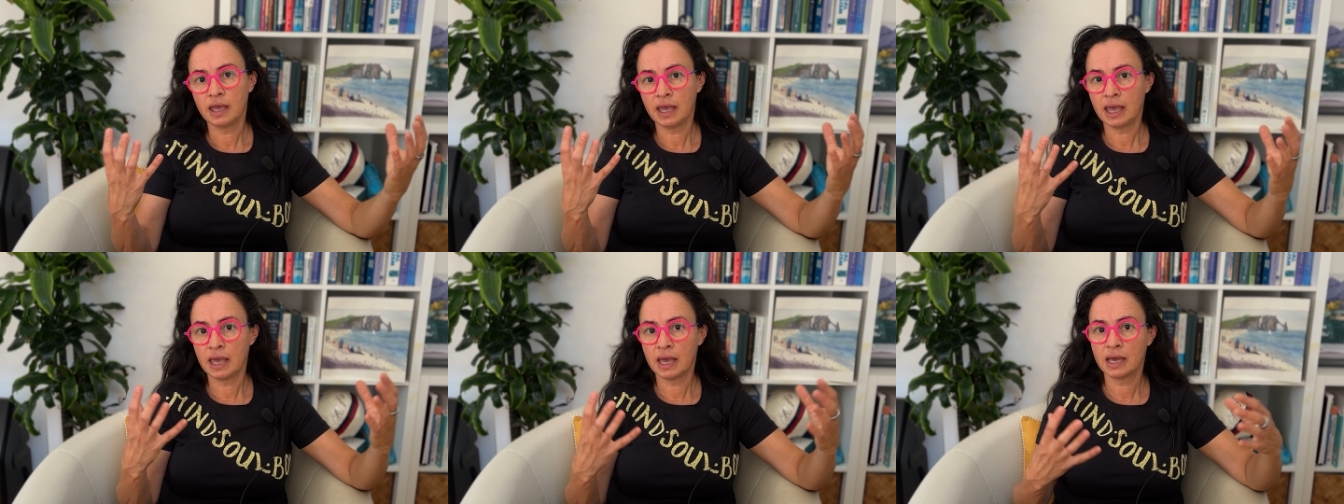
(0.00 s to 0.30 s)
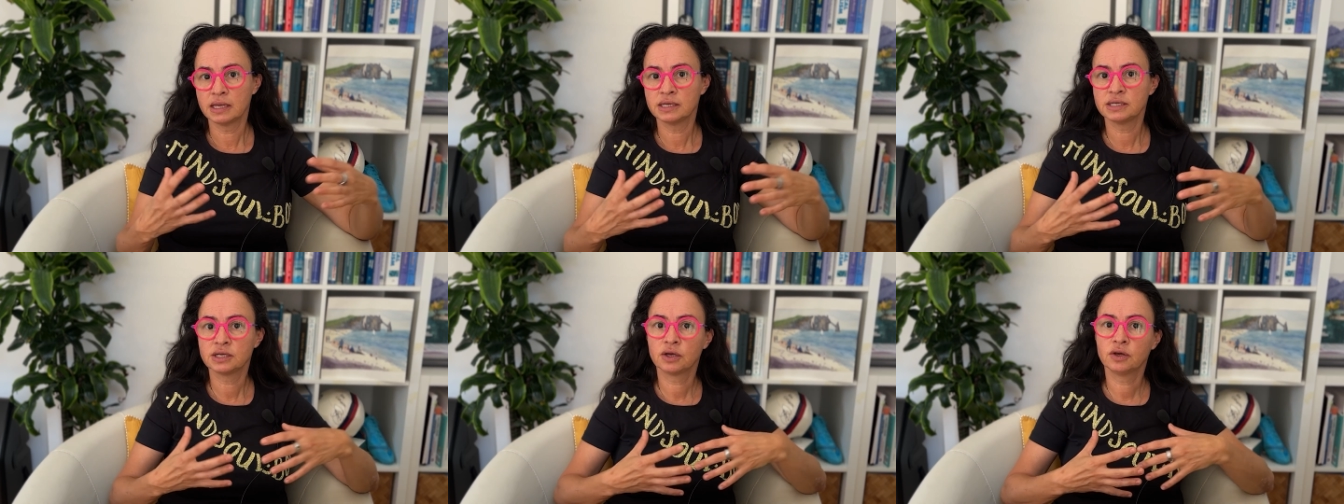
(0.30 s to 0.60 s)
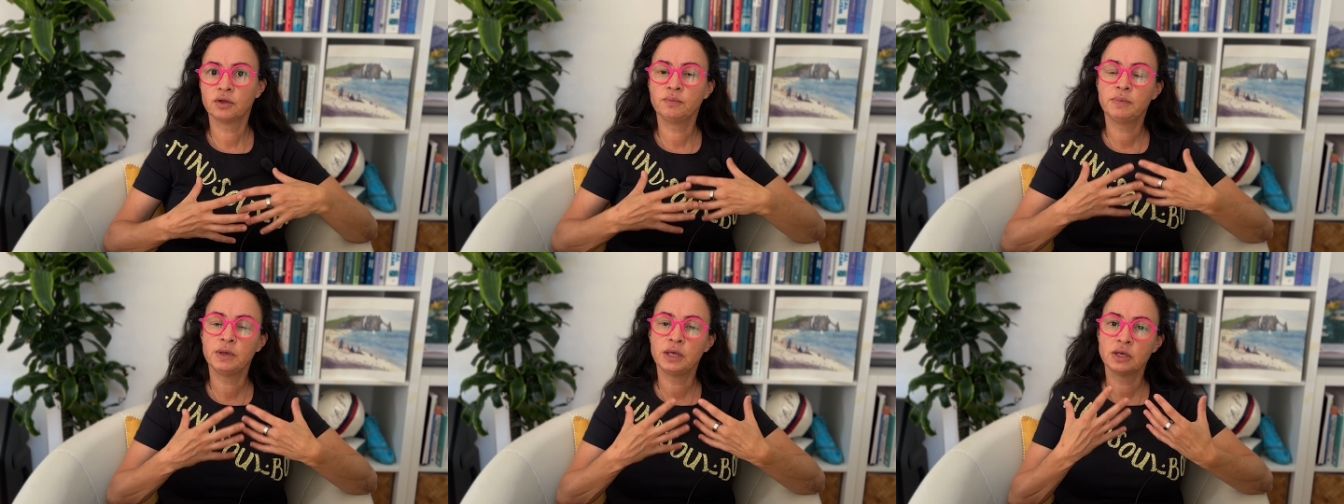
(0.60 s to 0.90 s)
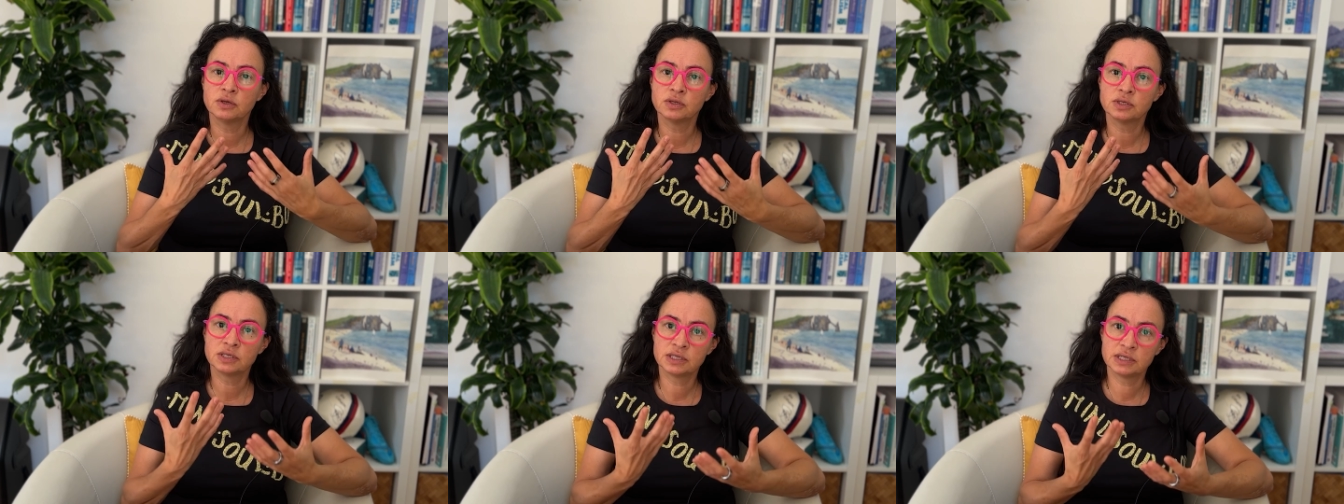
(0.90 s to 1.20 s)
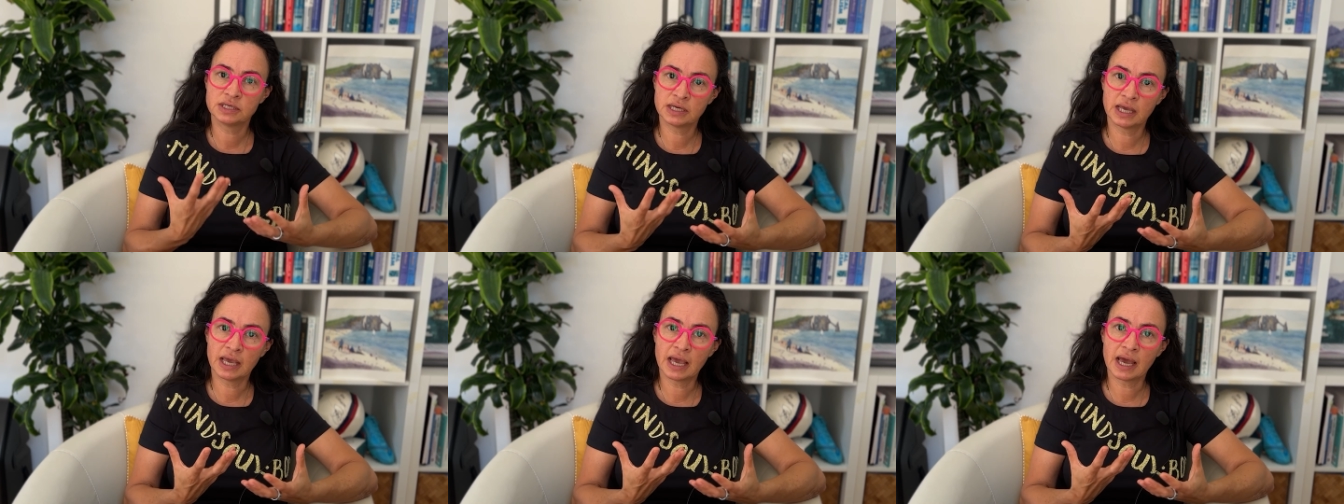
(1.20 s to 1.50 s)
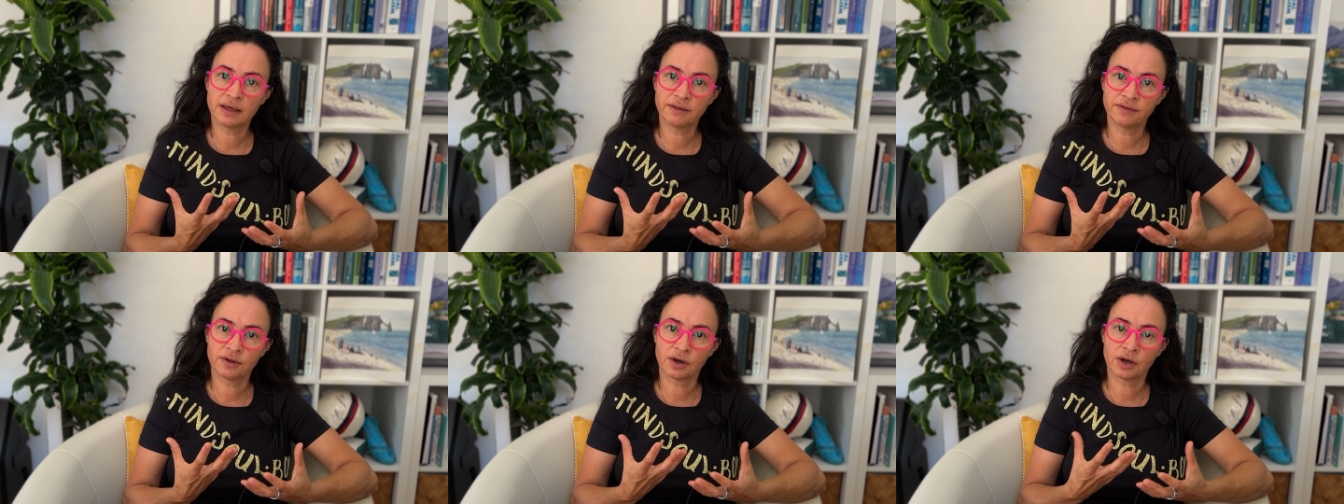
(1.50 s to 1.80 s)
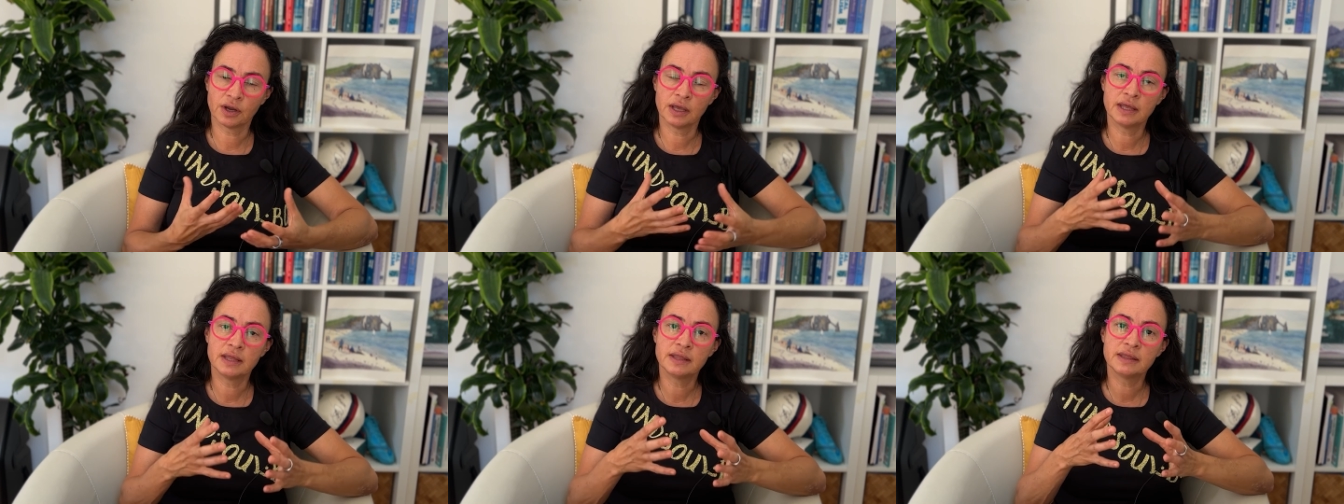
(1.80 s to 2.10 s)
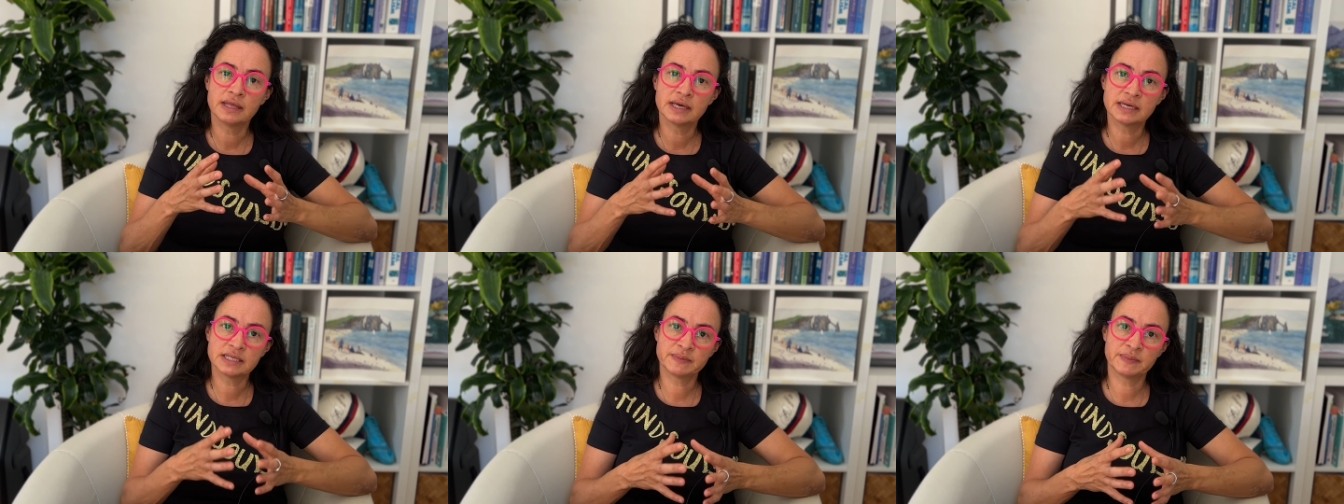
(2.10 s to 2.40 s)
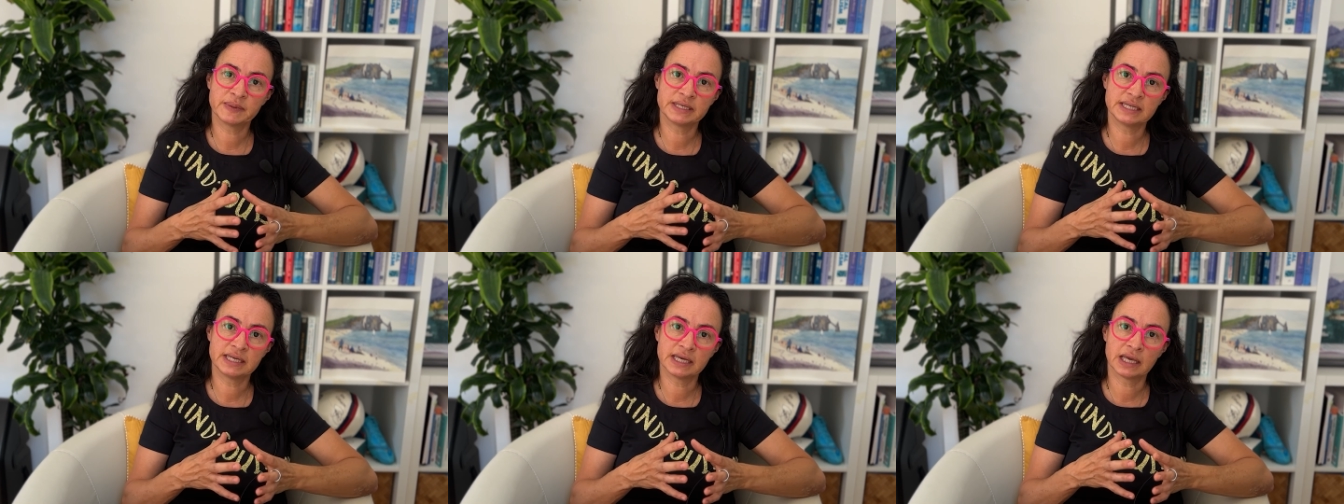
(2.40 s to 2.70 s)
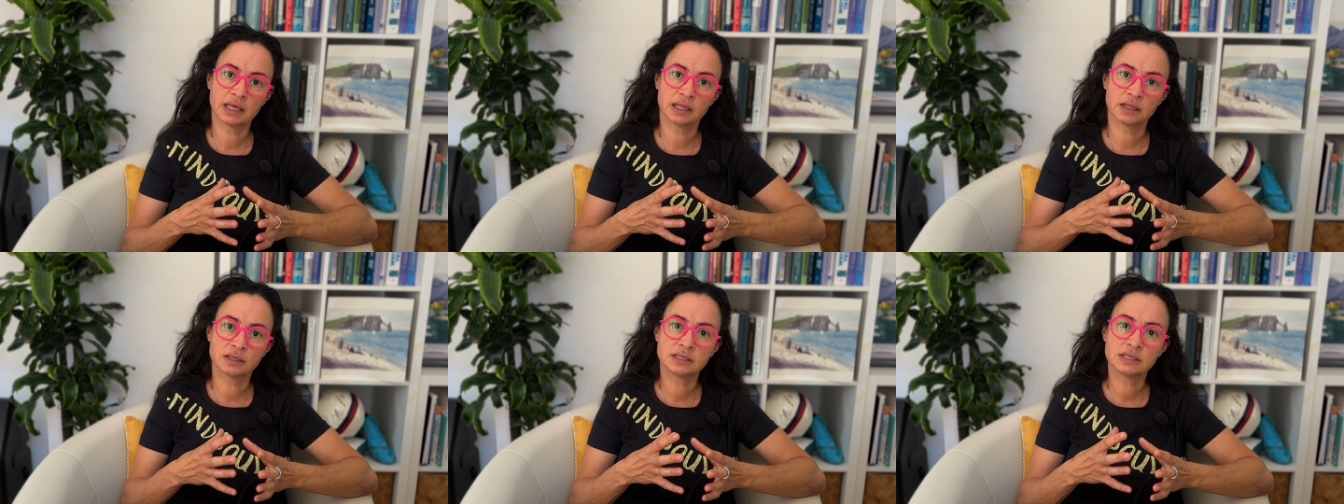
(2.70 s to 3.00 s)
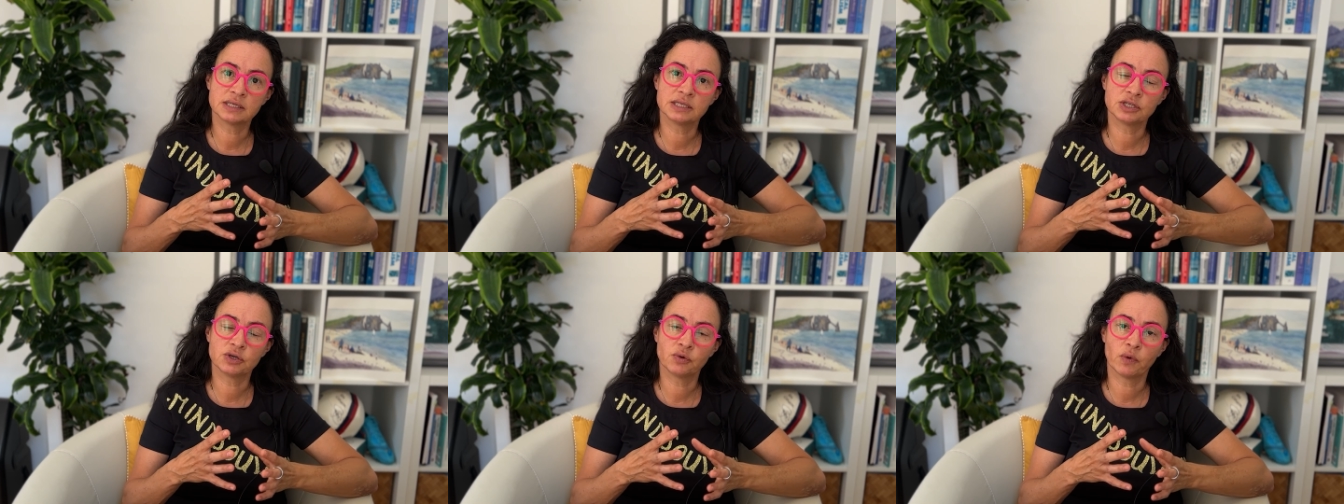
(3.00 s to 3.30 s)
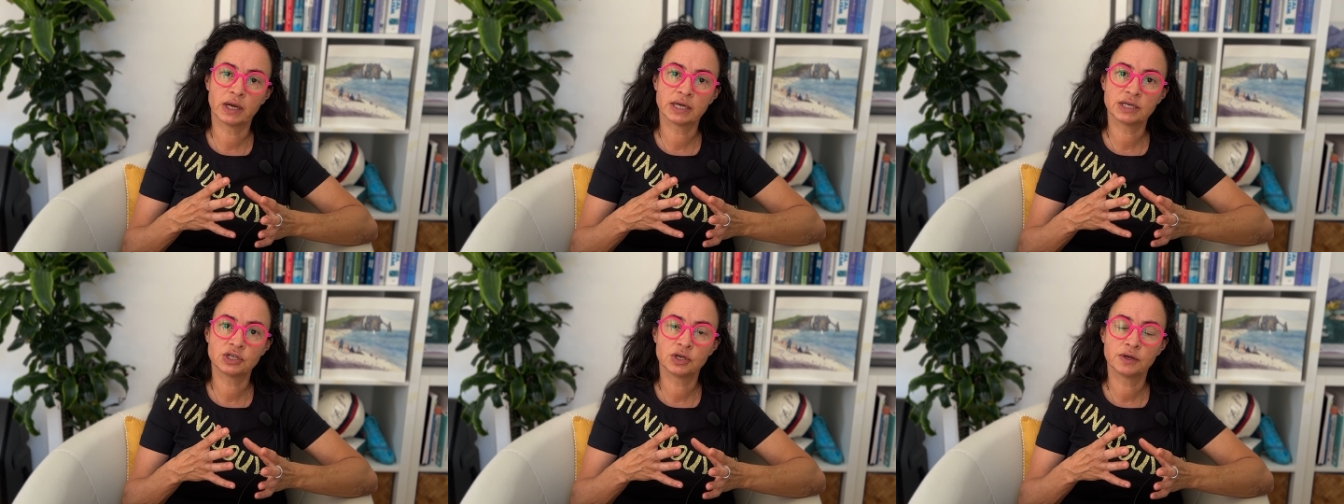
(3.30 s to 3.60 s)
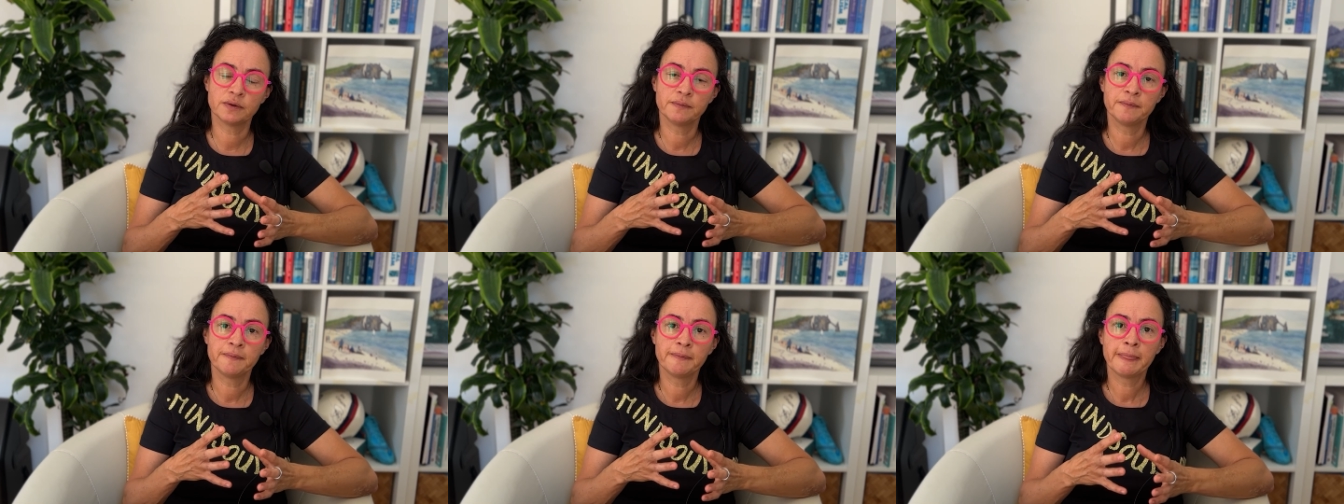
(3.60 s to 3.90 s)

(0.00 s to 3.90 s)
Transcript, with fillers: and could be used together in this particular situation.